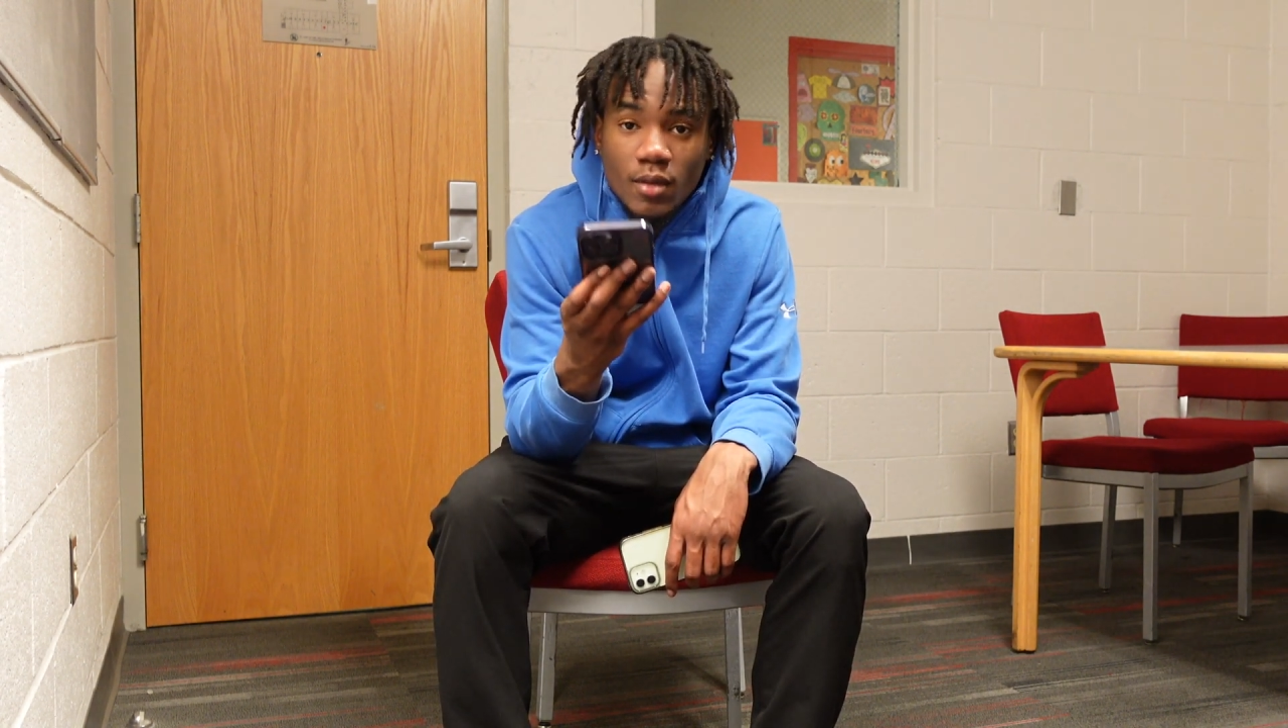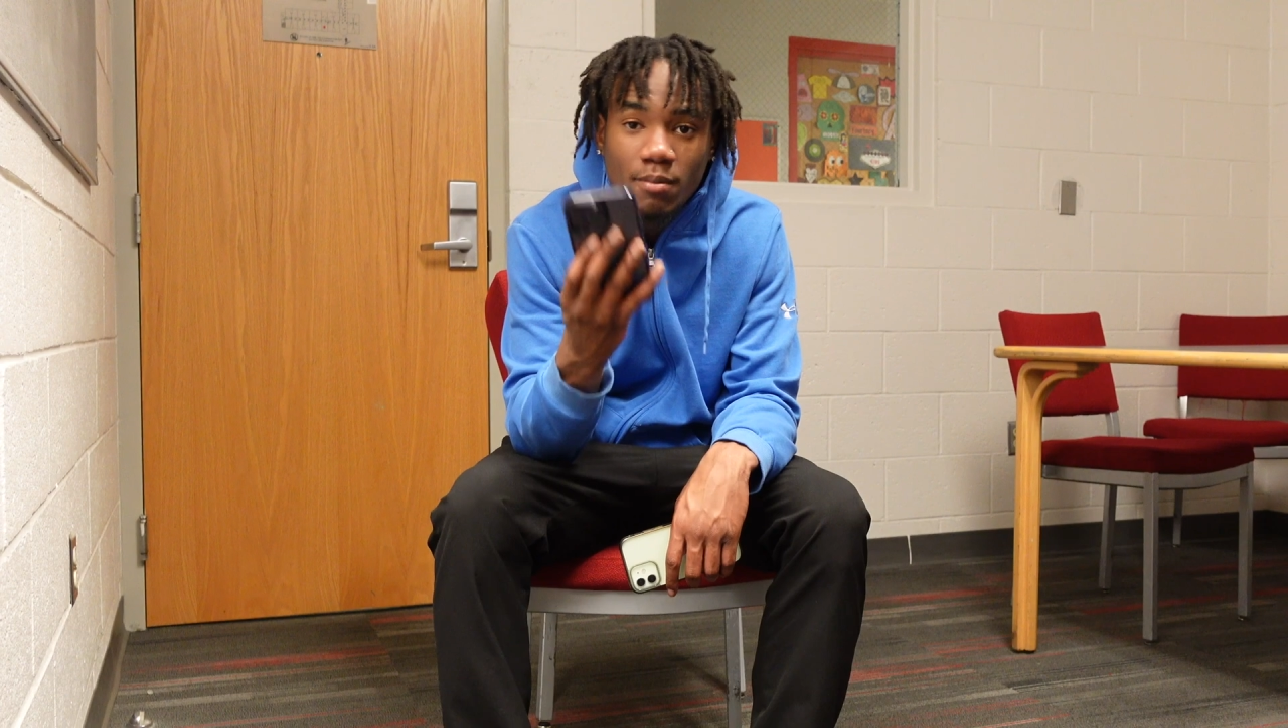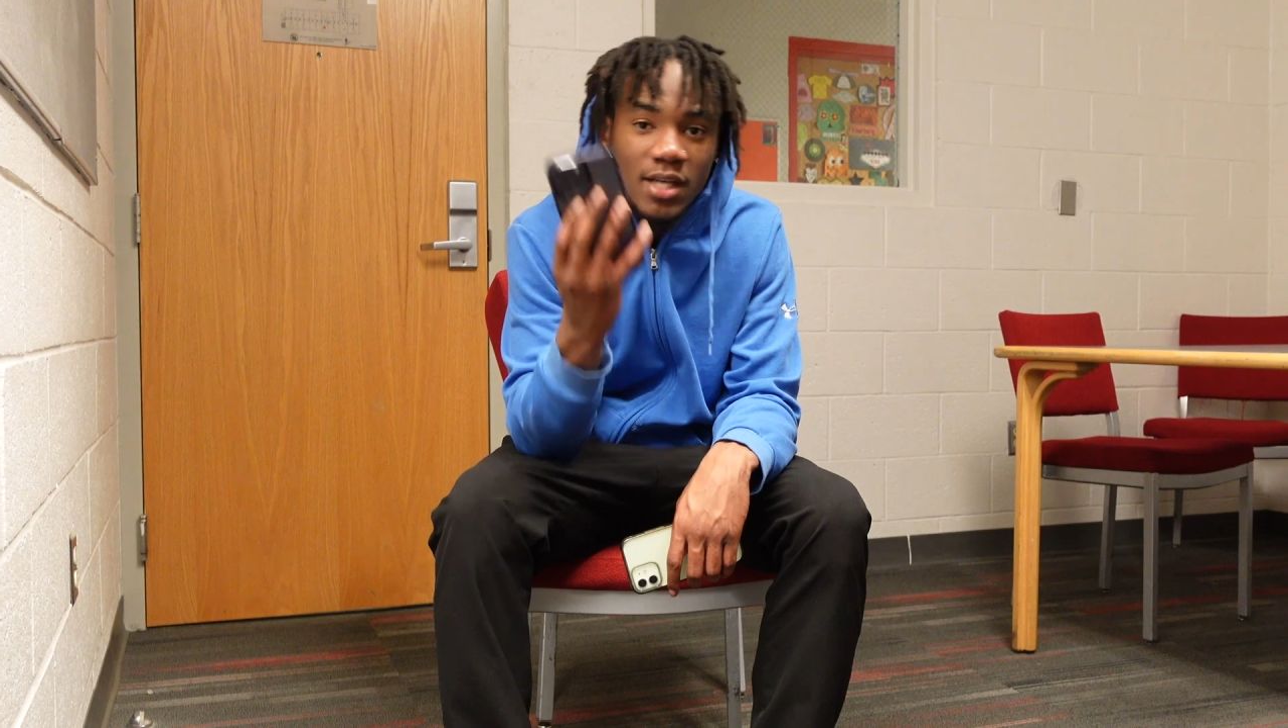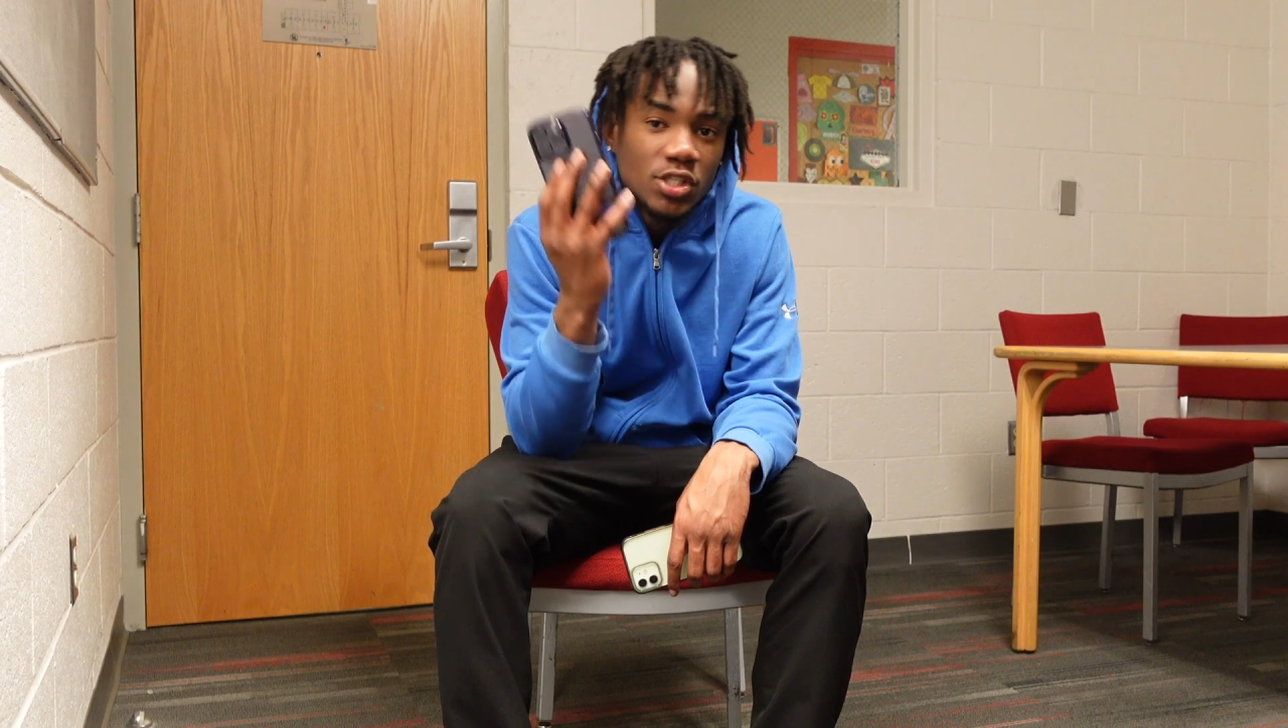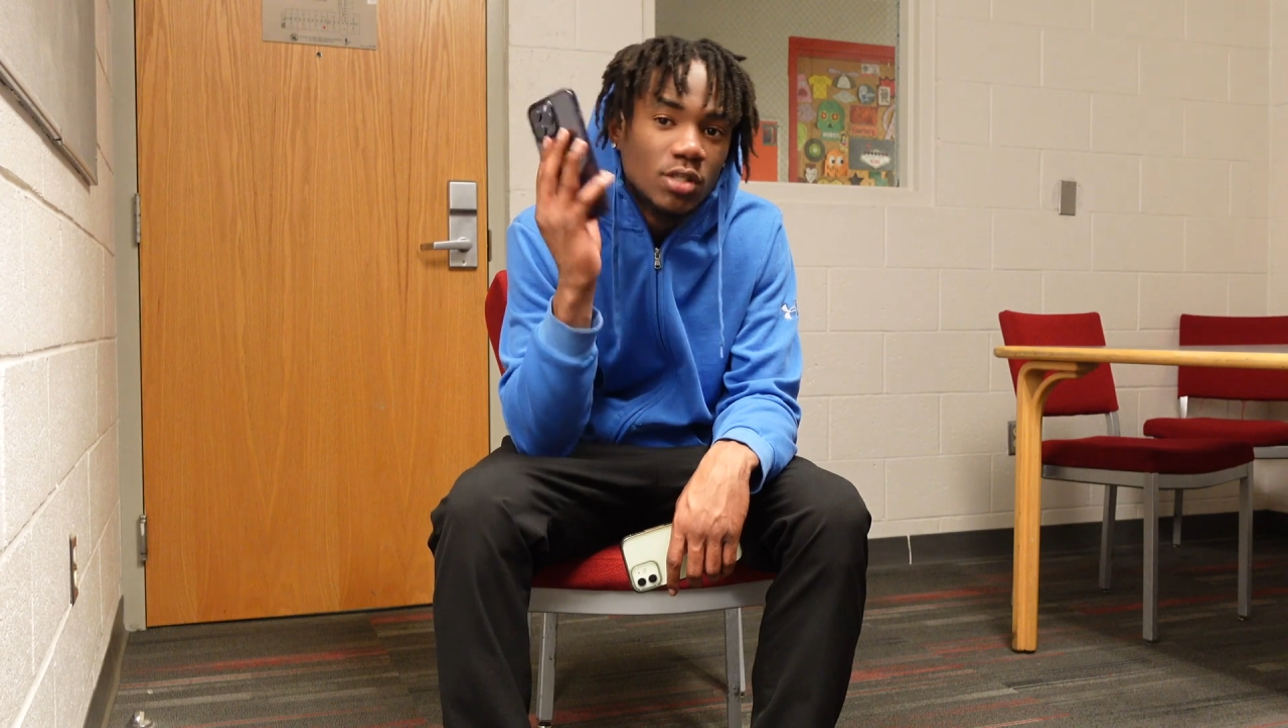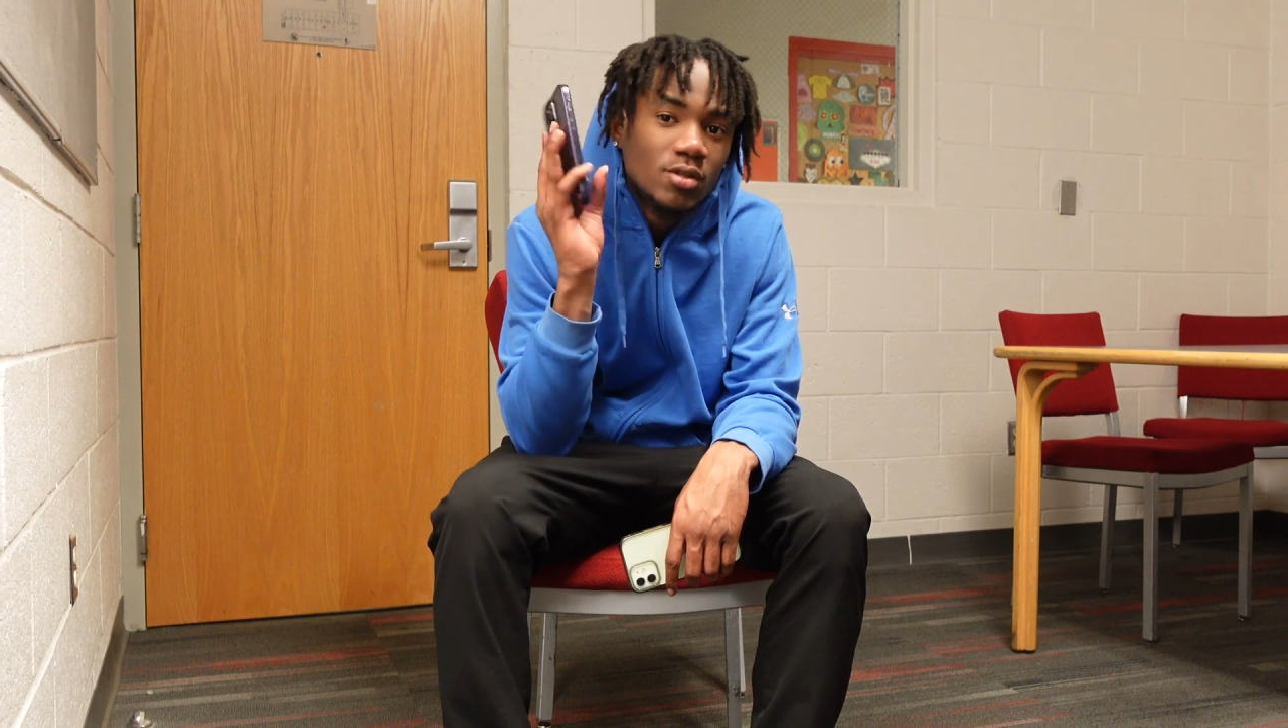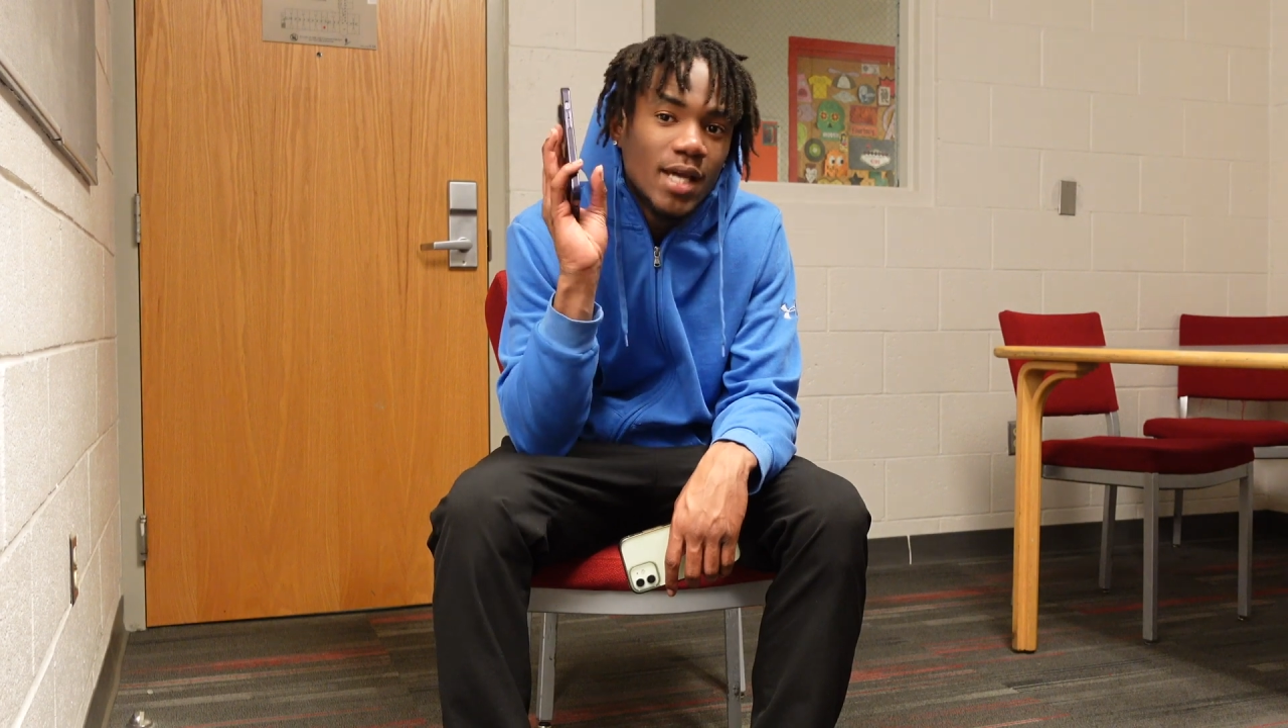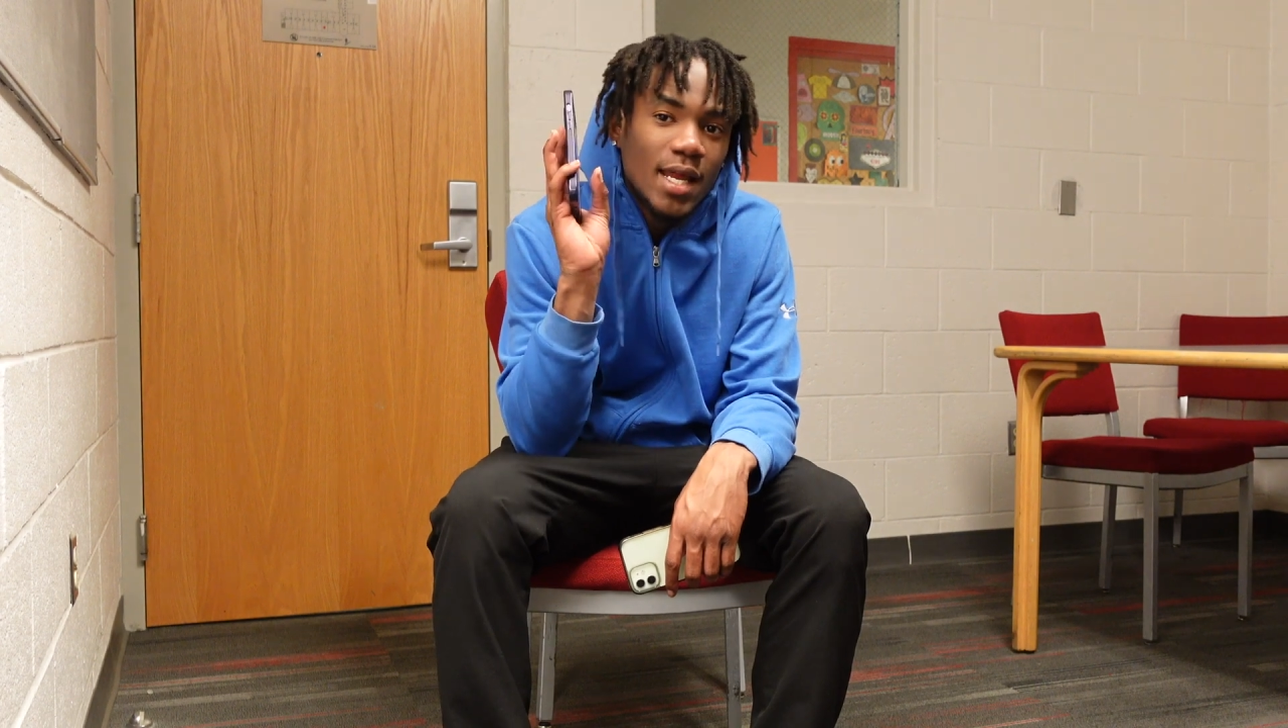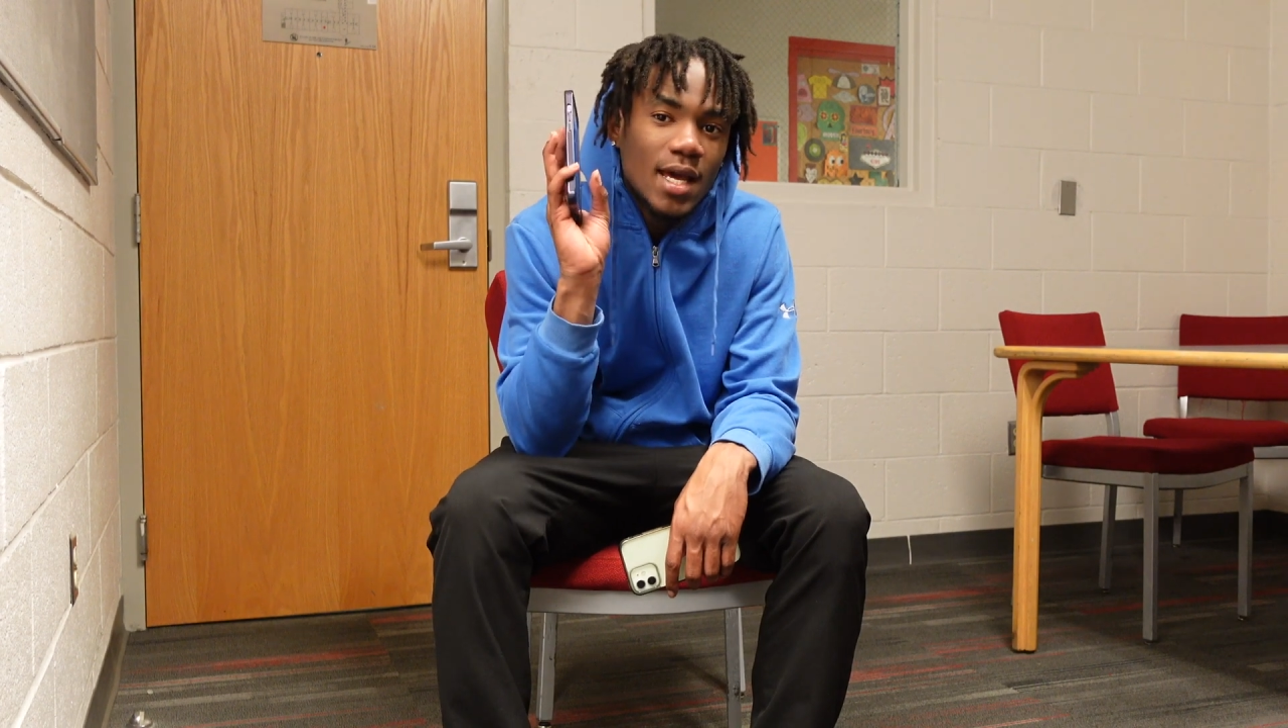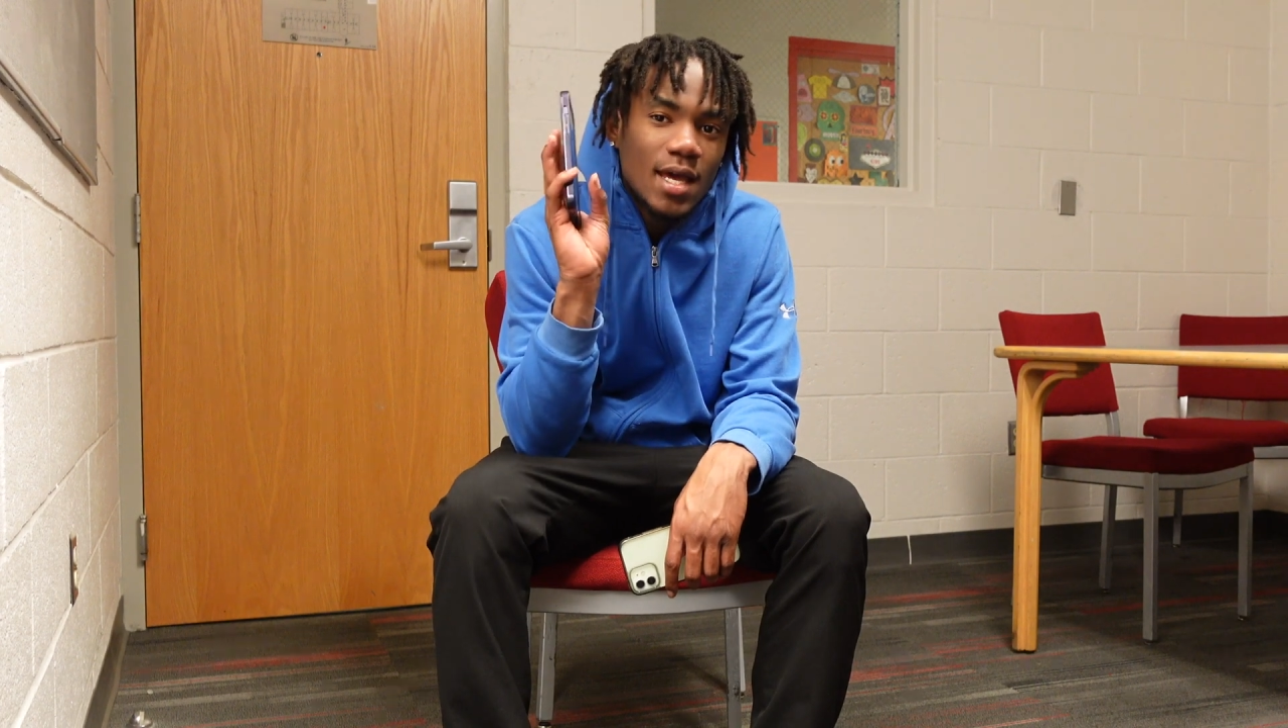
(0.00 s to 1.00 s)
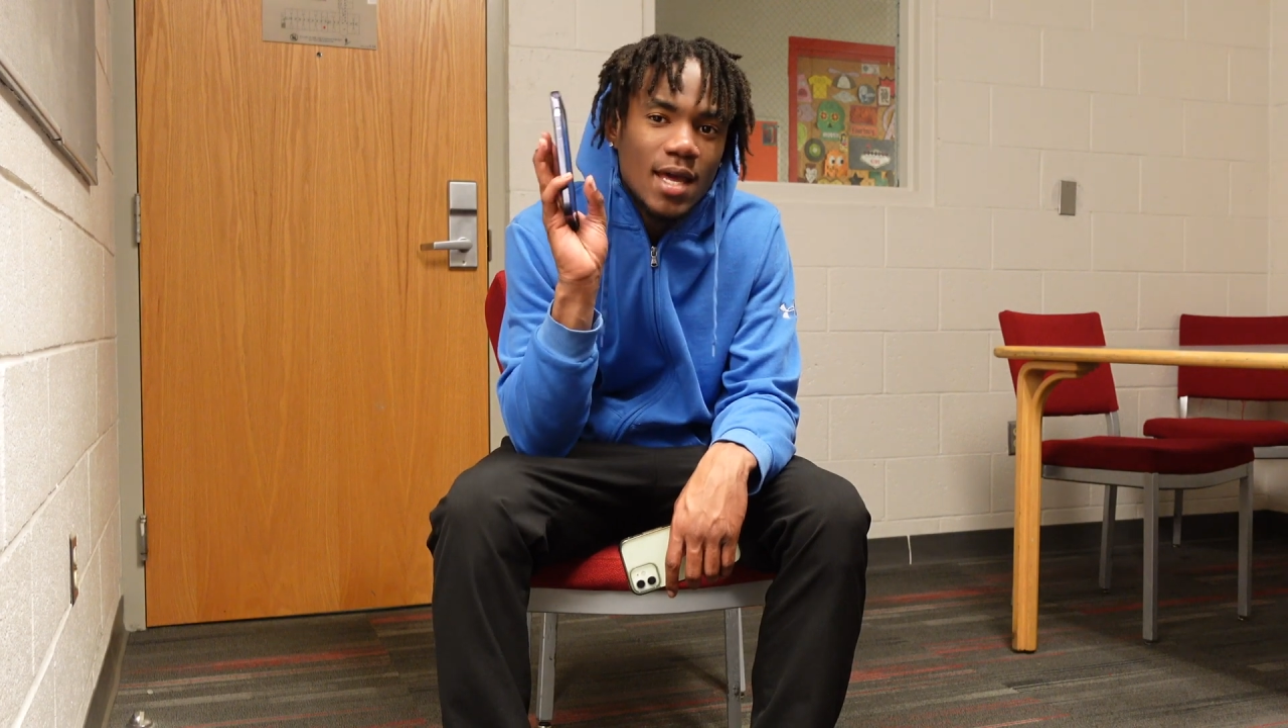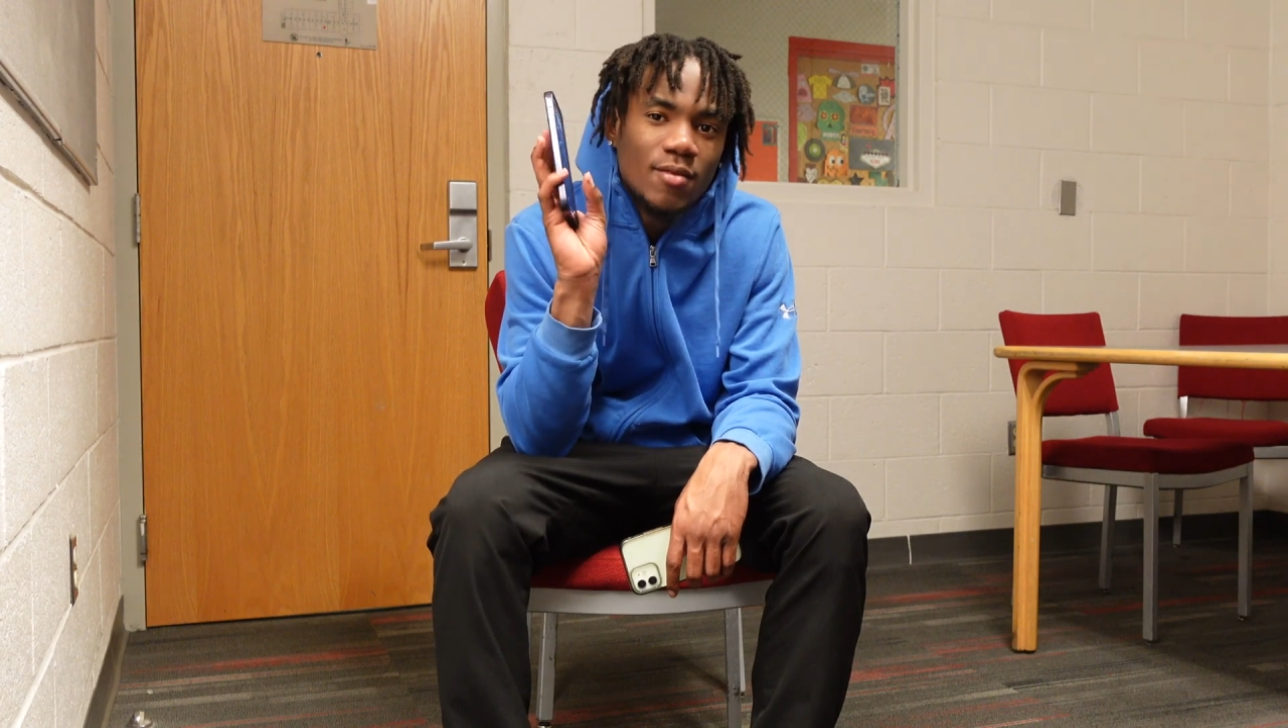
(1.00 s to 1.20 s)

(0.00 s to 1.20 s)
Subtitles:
Make sure you get it